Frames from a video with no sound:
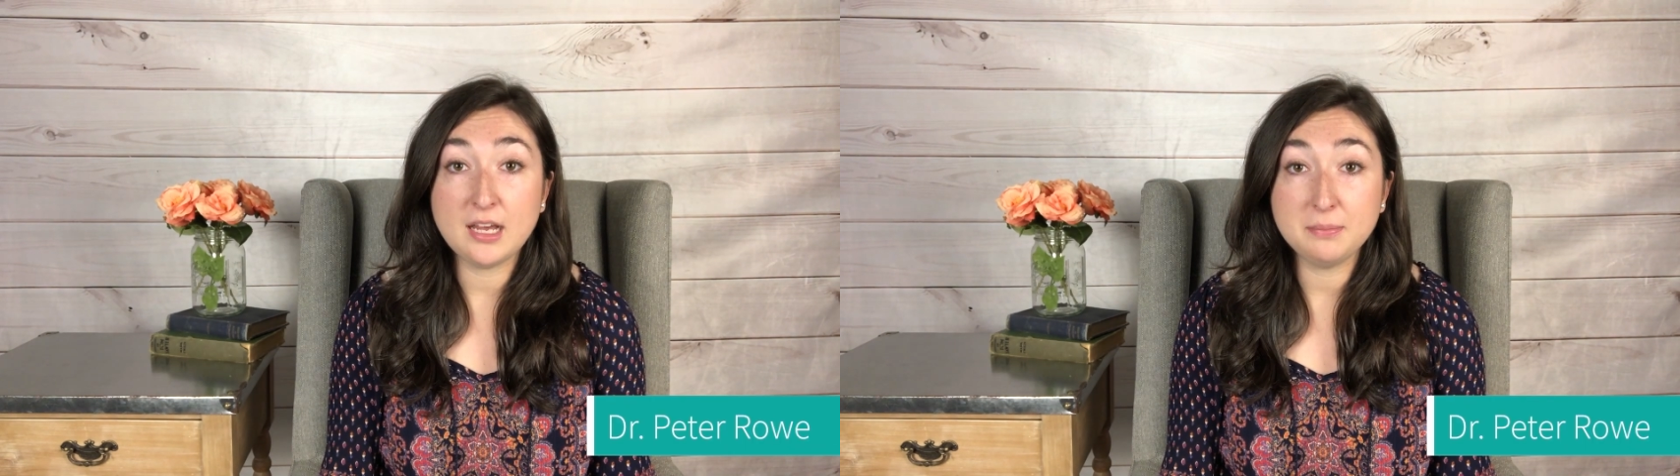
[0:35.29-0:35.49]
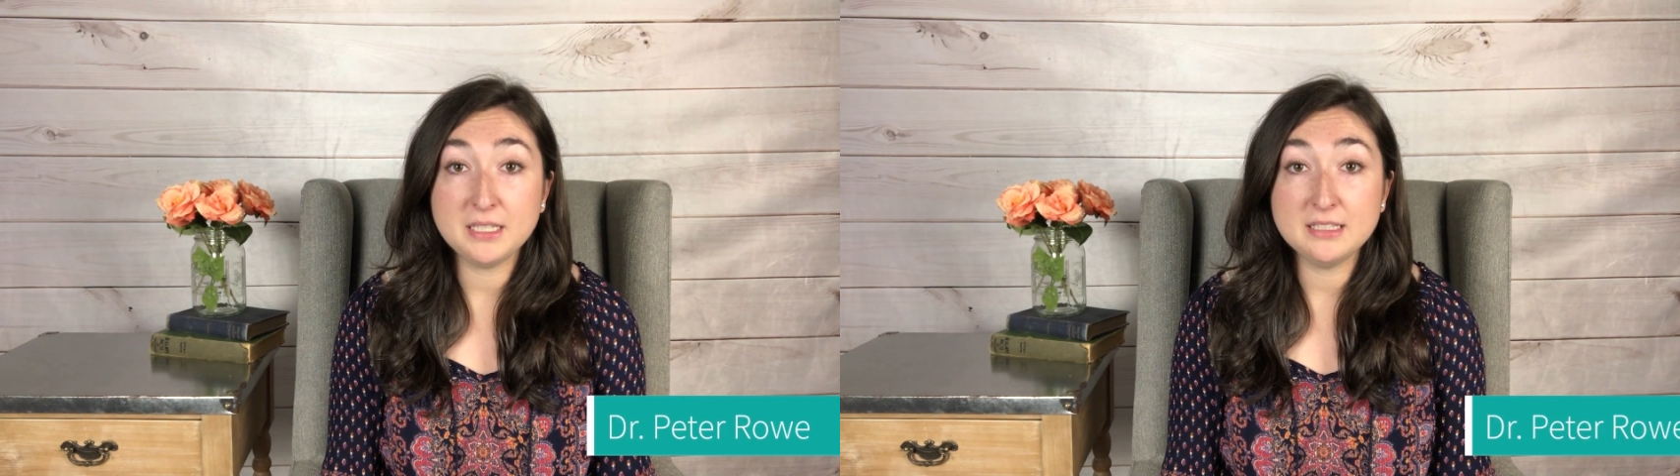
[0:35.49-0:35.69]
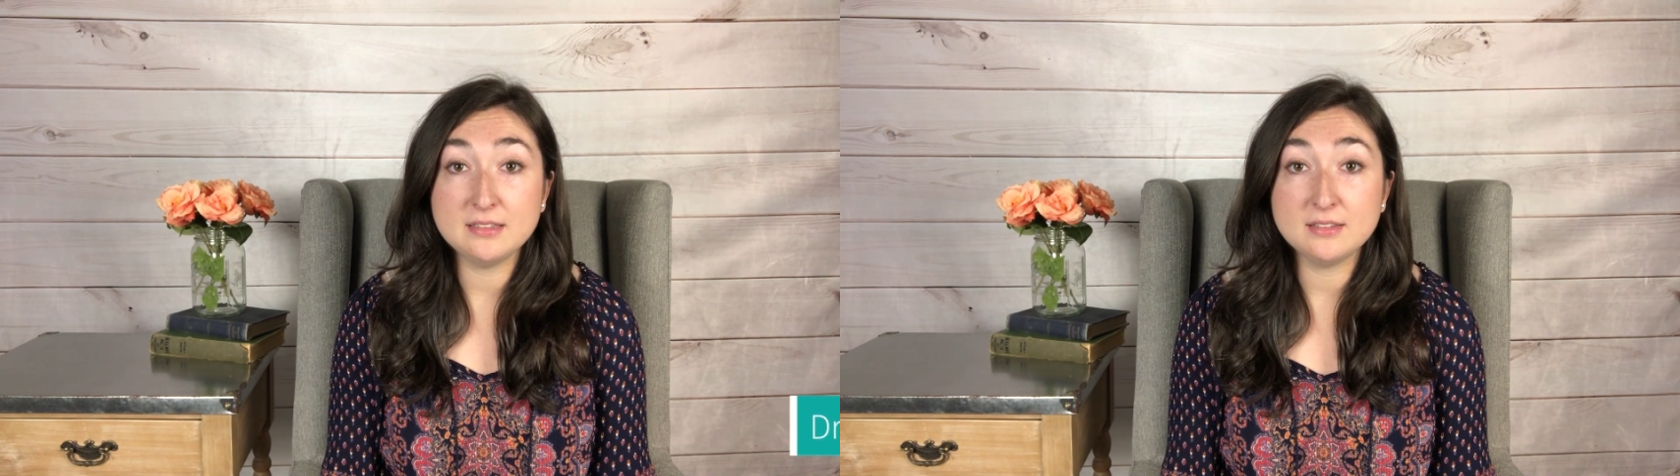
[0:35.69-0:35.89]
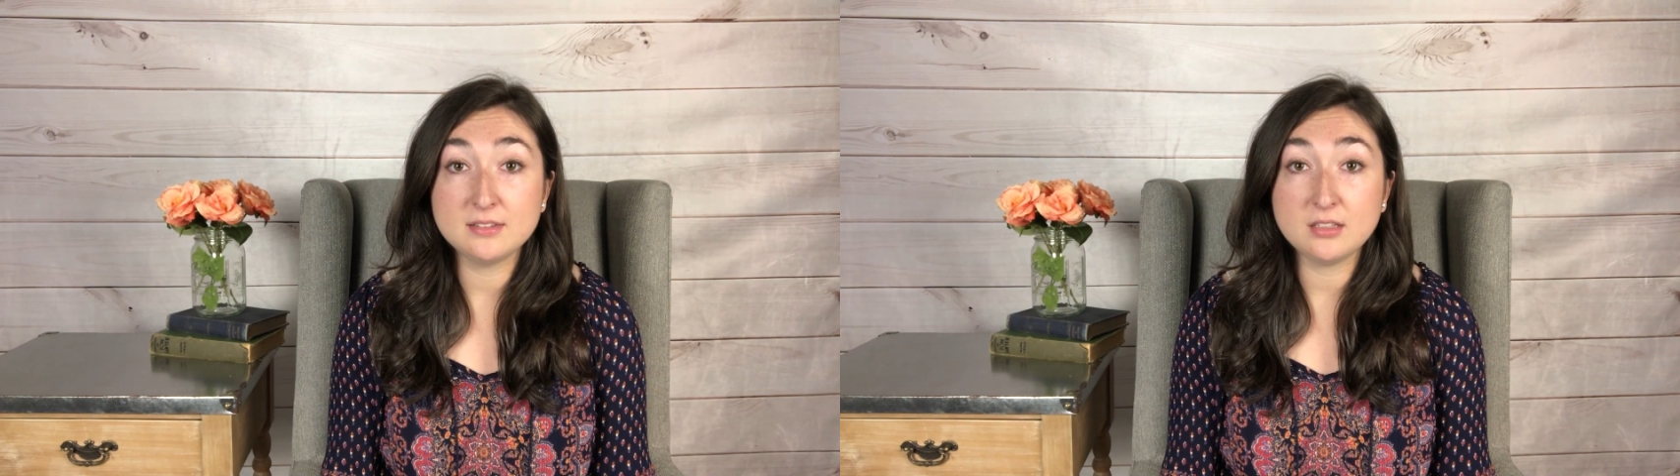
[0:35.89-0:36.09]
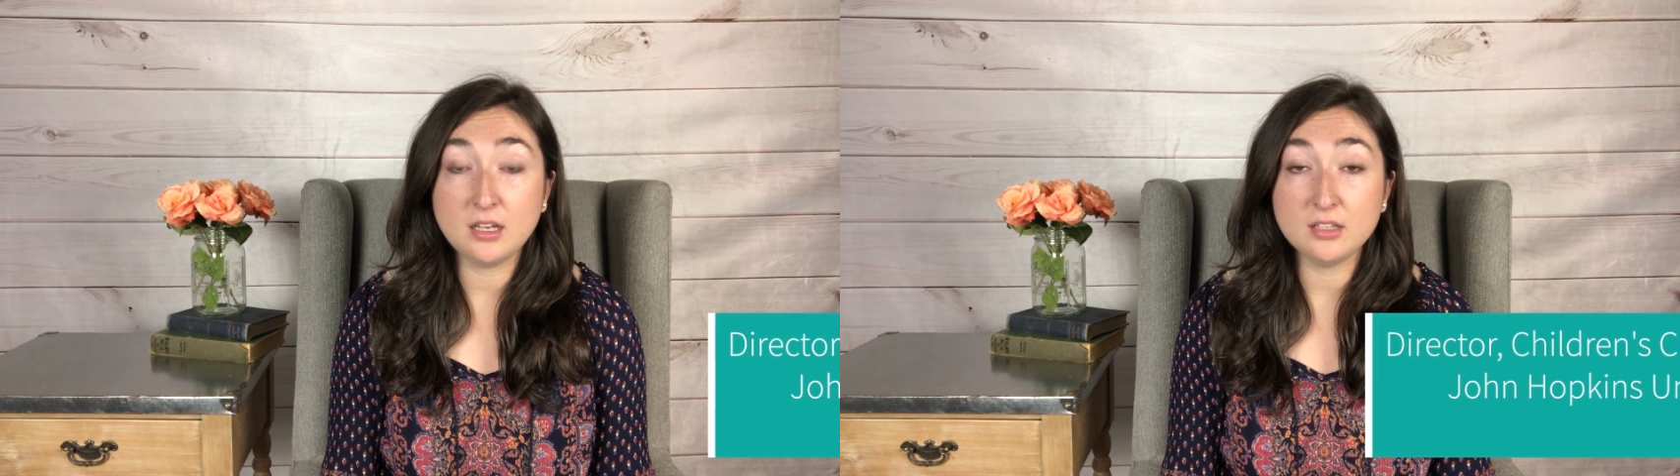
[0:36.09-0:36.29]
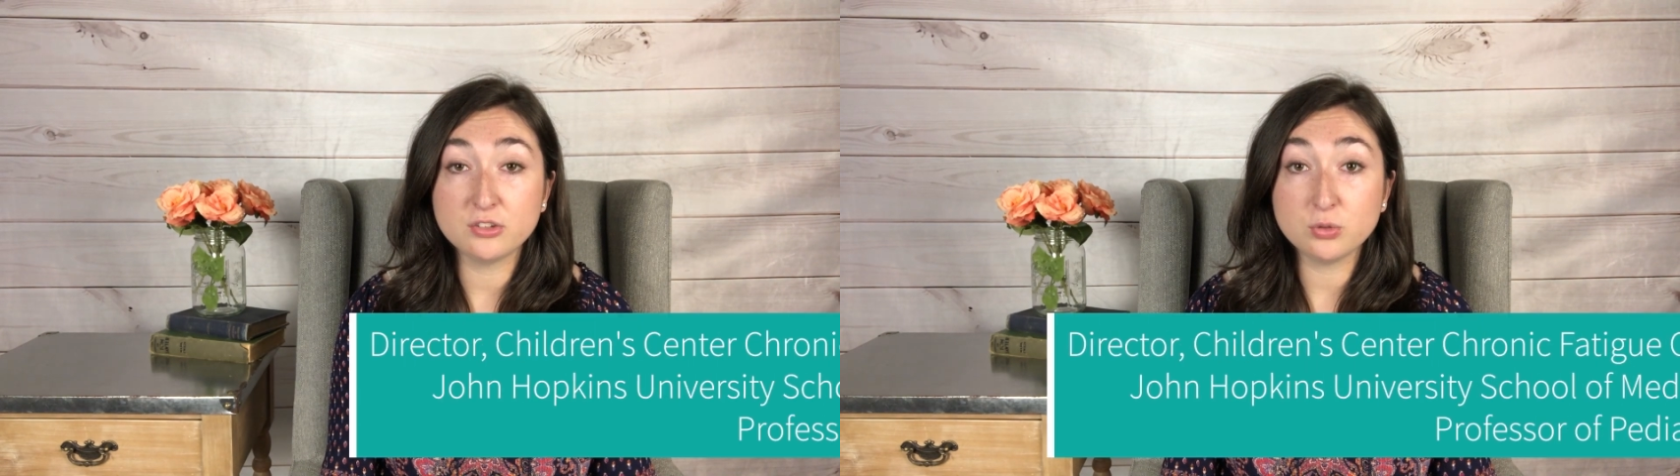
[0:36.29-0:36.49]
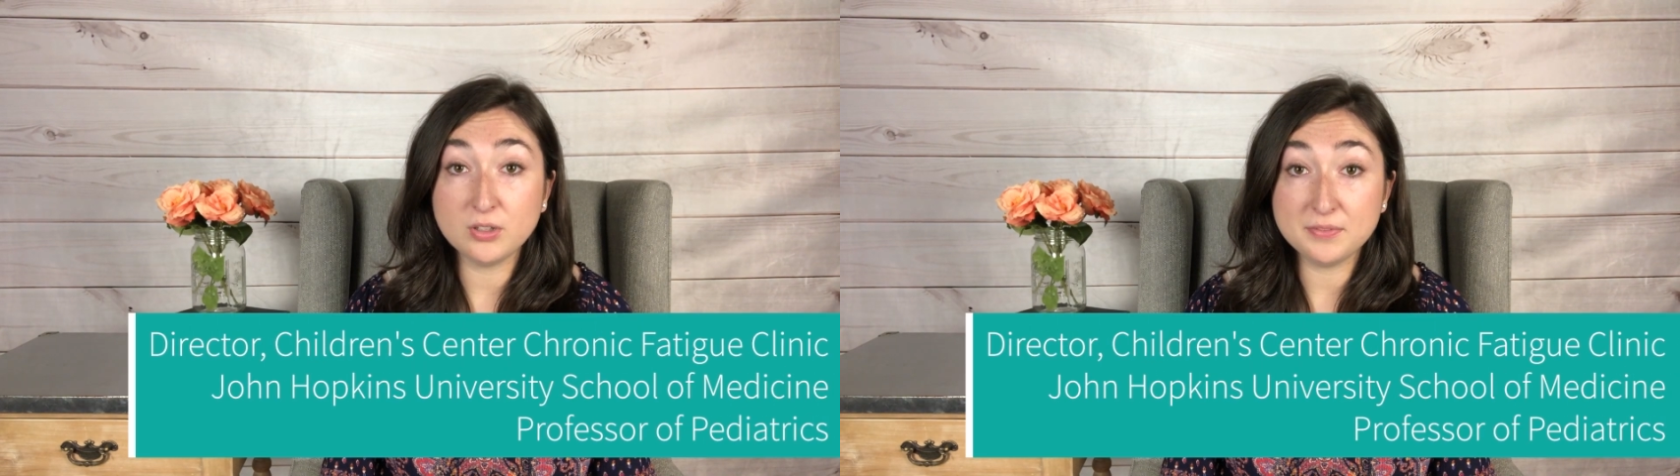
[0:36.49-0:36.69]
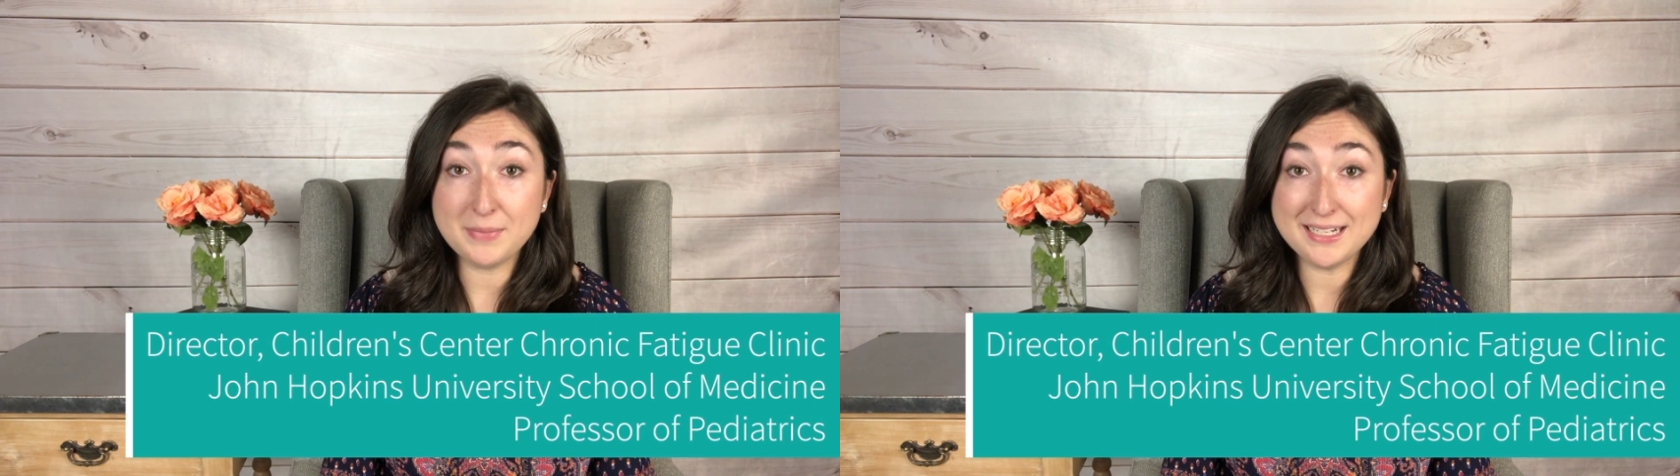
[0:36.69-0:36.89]
Hopkins
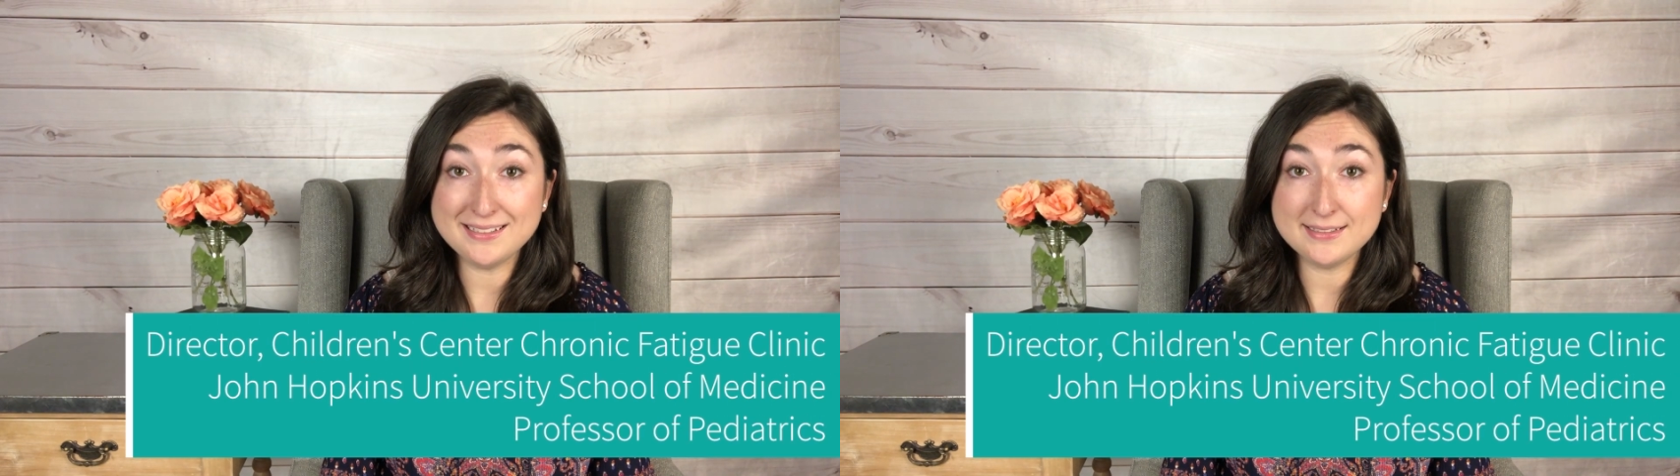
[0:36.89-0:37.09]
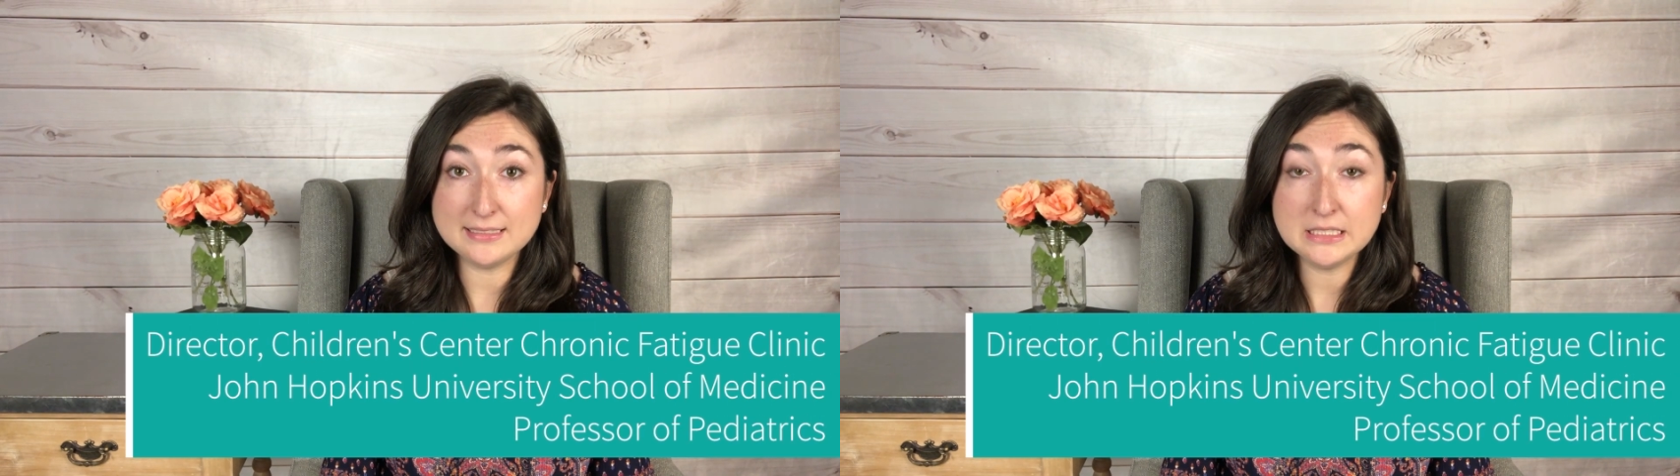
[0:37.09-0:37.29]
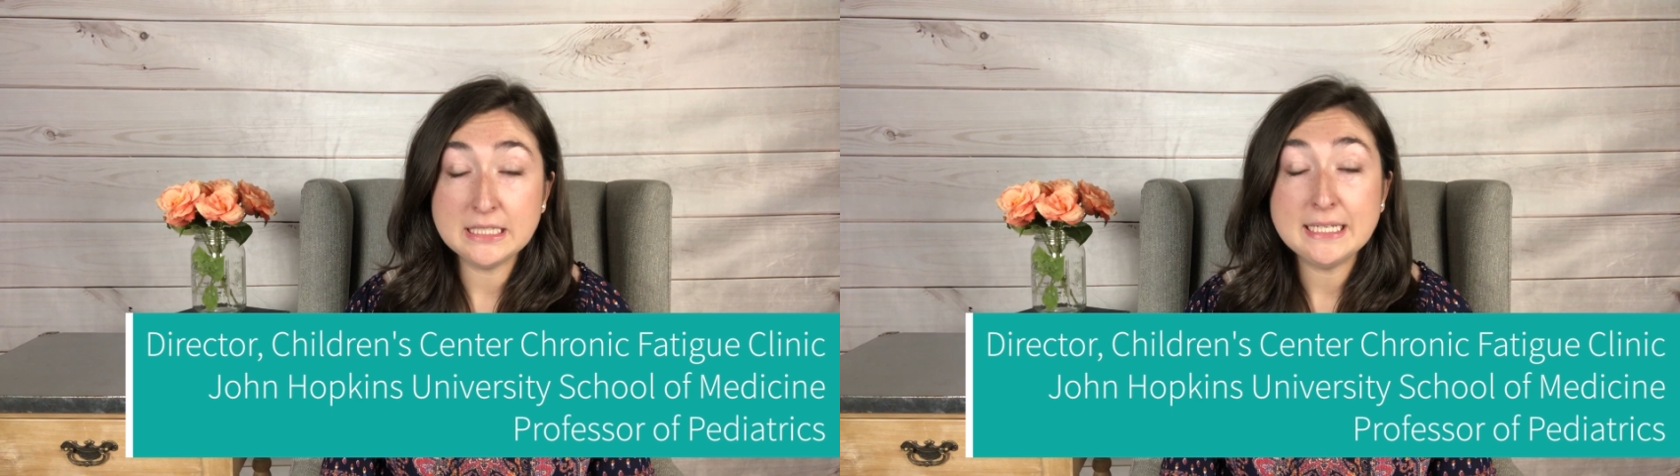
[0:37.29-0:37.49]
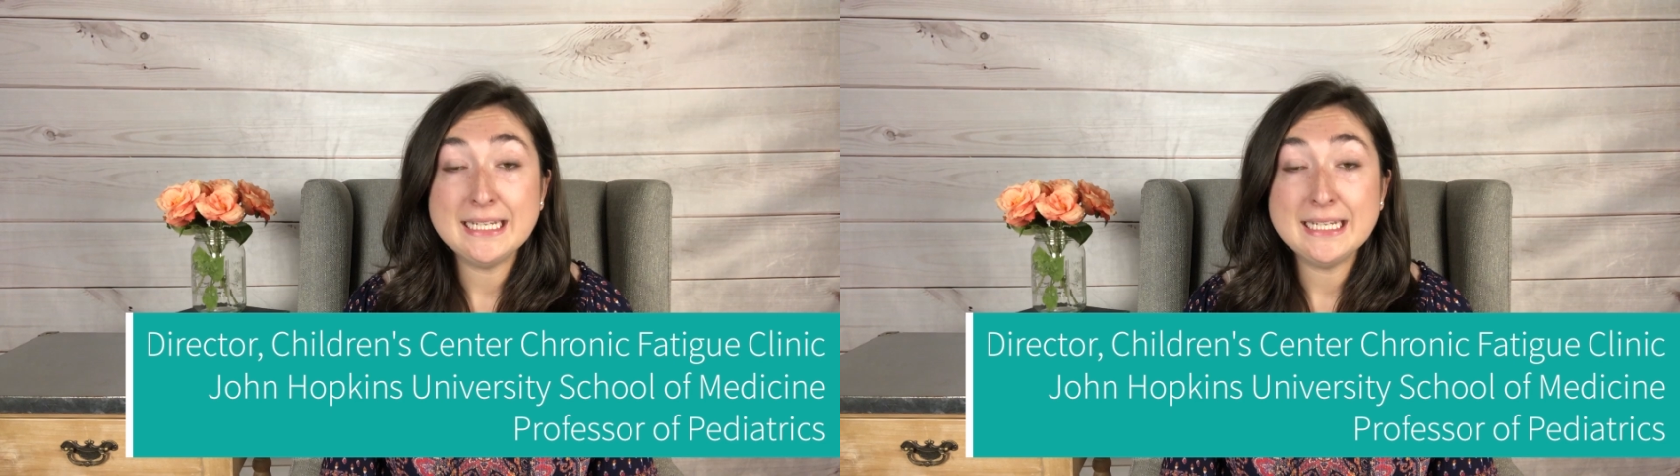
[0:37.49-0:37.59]
School of Medicine.